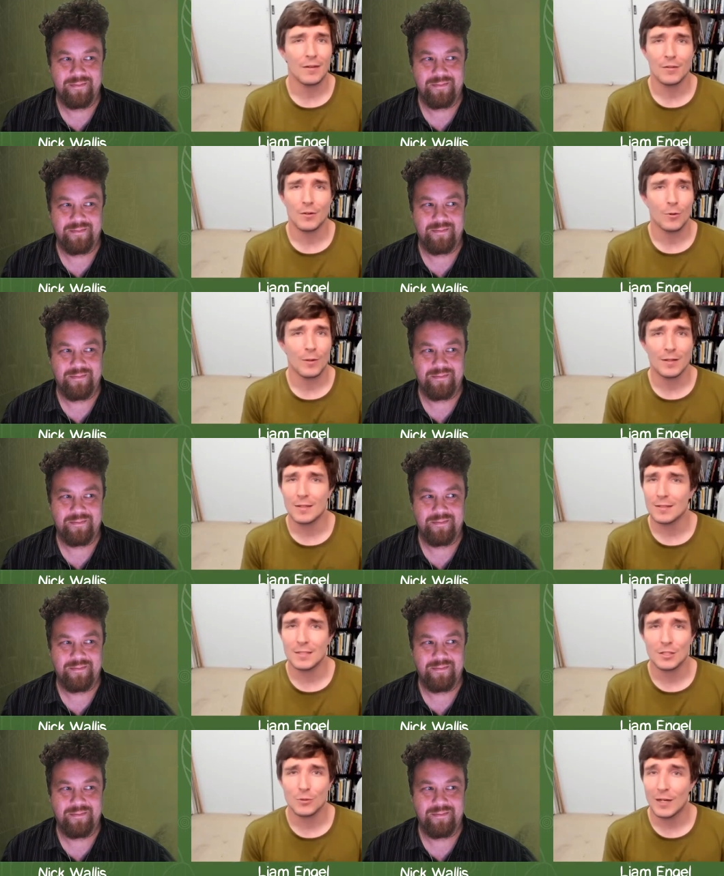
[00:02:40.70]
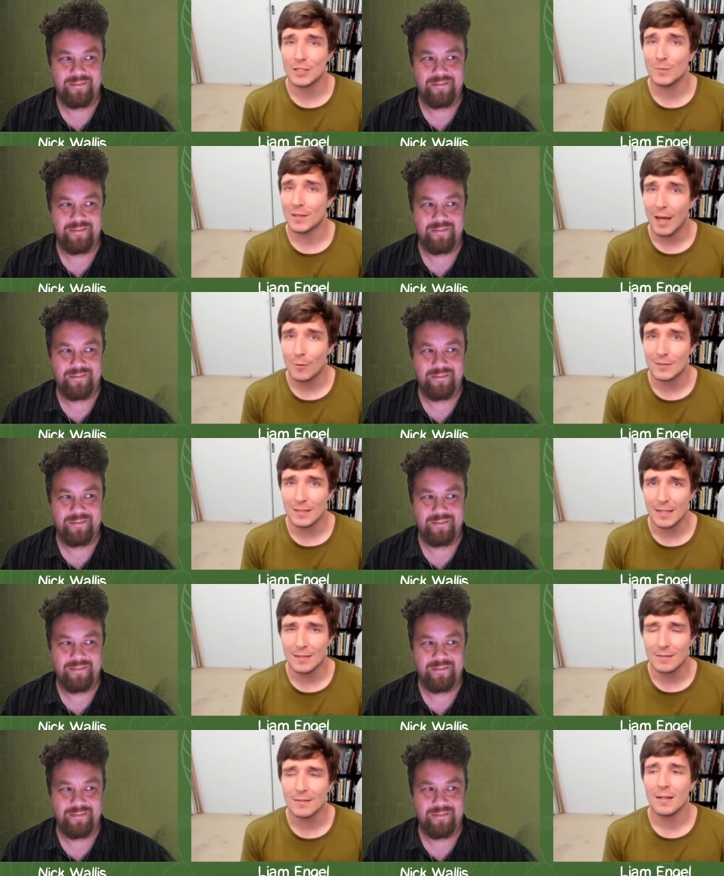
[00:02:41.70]
Speaker 1: and you're in a situation where that was
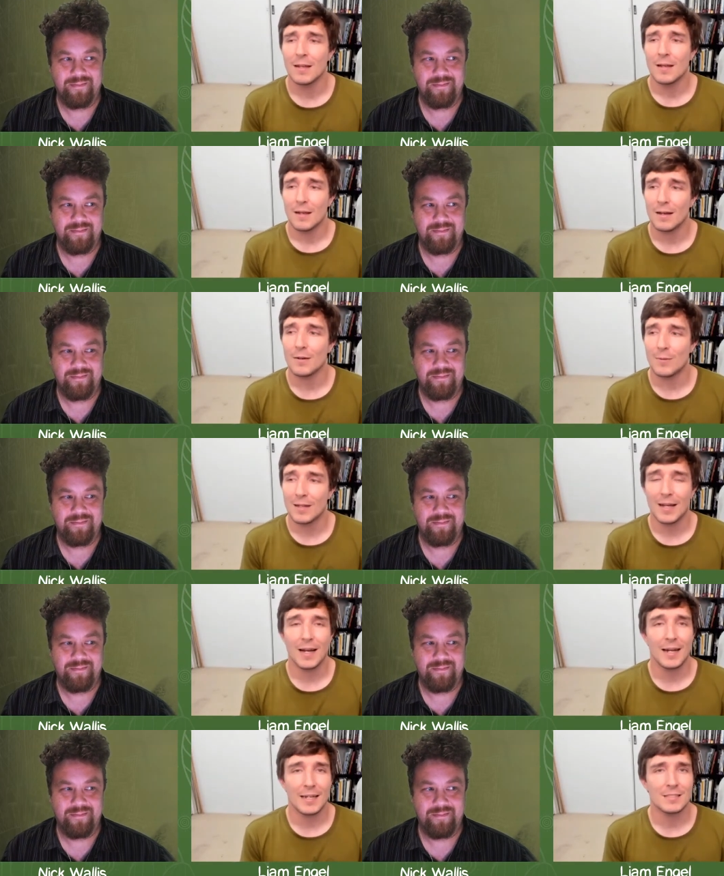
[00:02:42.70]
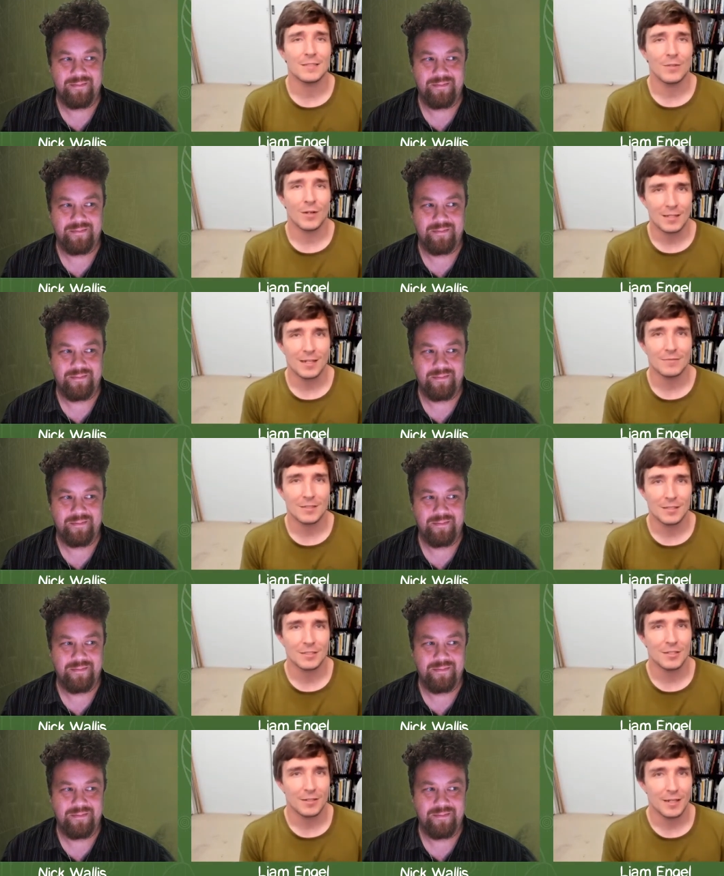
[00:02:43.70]
legal, Uh, well, I, I guess you've got a tough
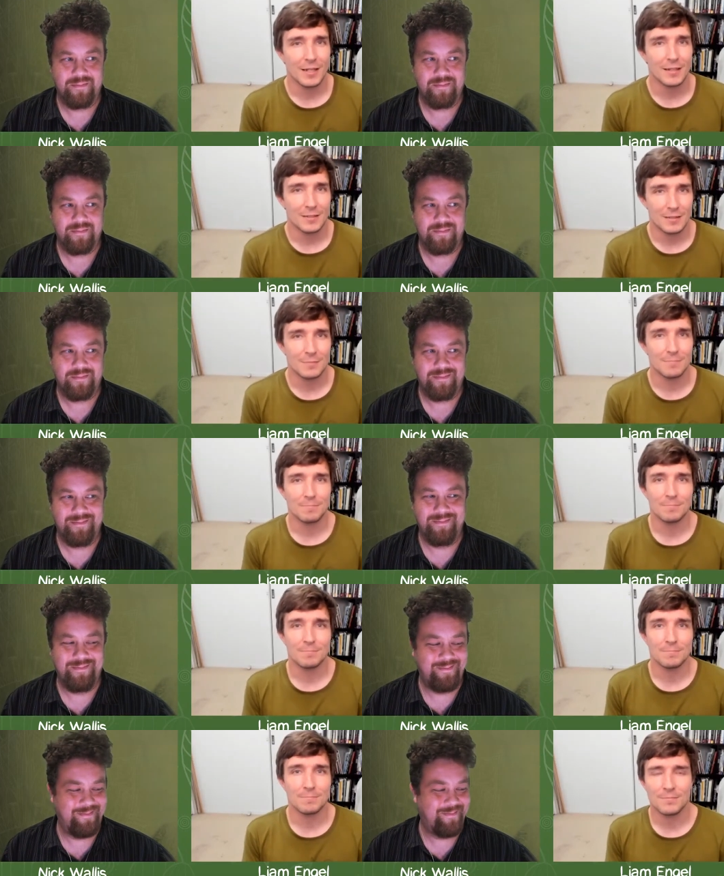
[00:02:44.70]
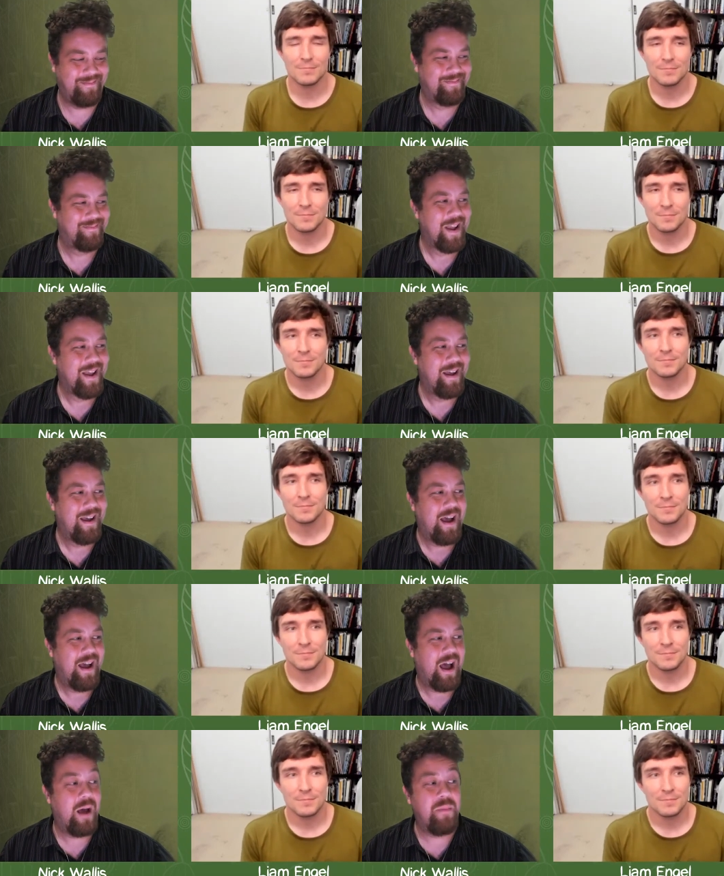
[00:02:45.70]
decision on your hands.
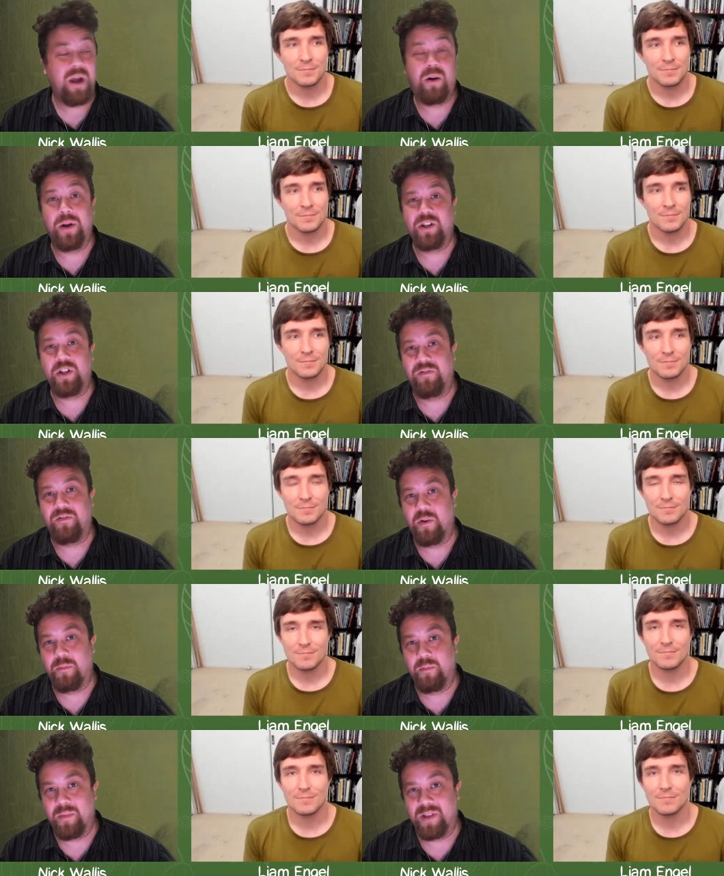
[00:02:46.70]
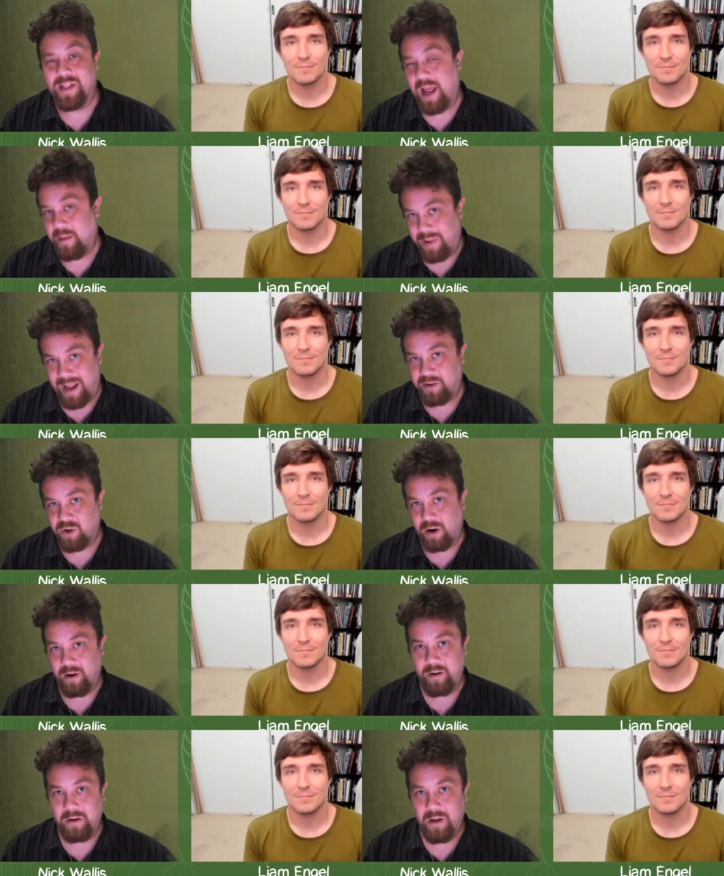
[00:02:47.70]
Speaker 2: Um, a question from San
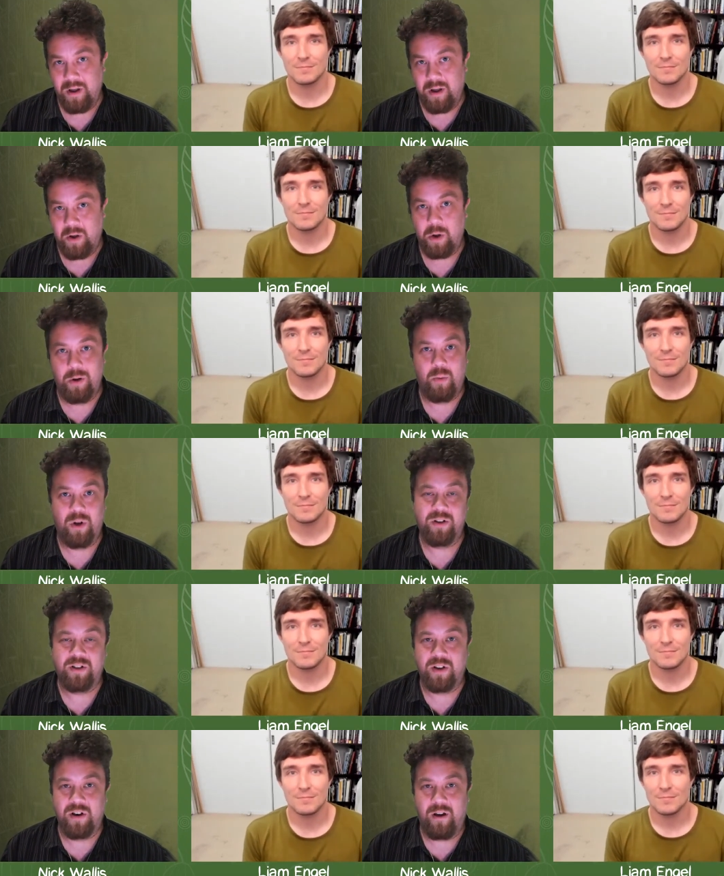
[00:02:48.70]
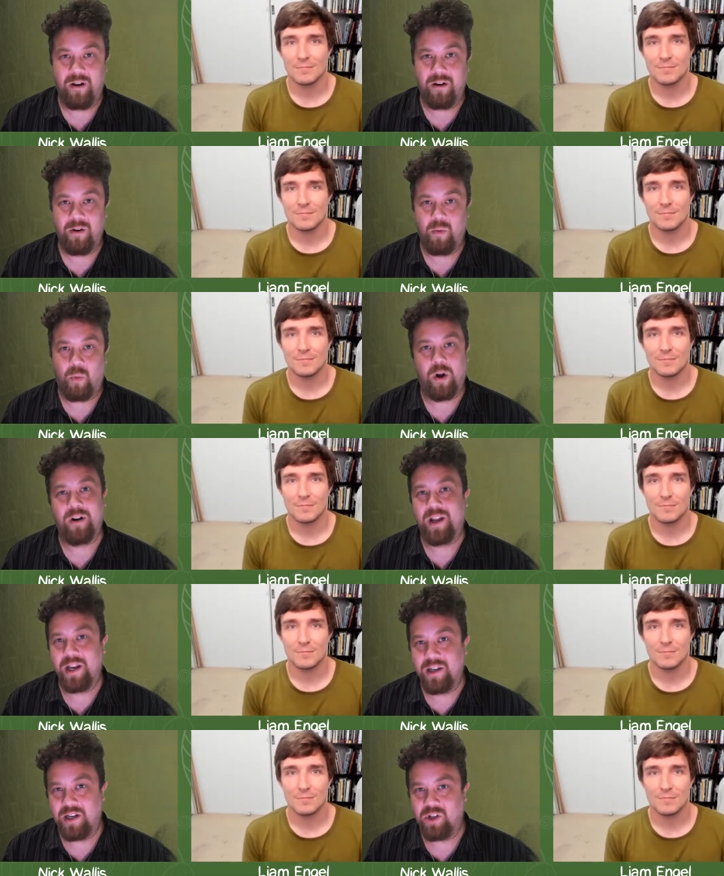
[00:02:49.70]
Pedro, who wants to know what
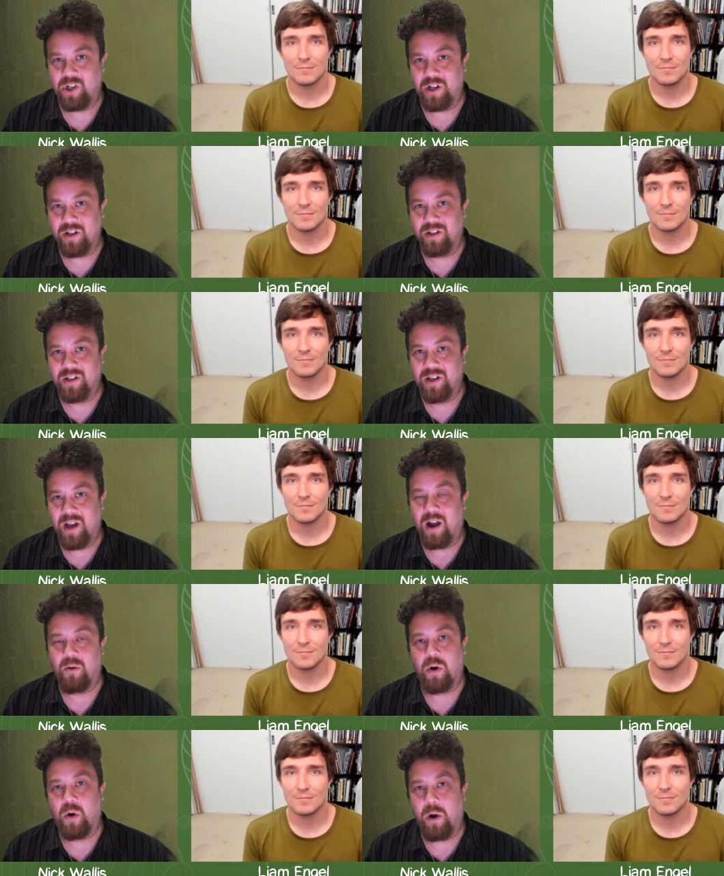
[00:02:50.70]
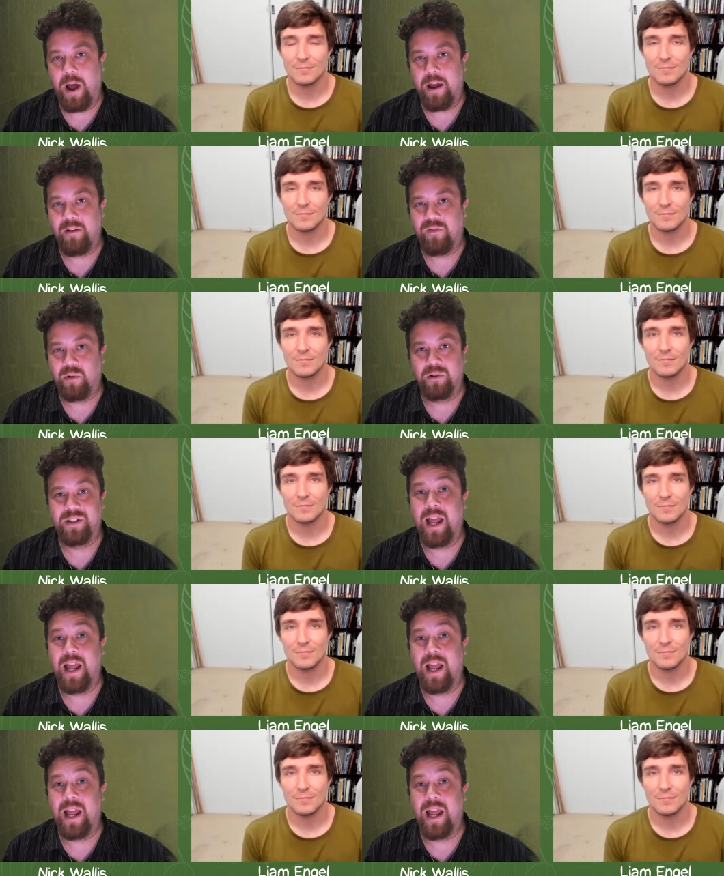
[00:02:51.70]
conditions are required for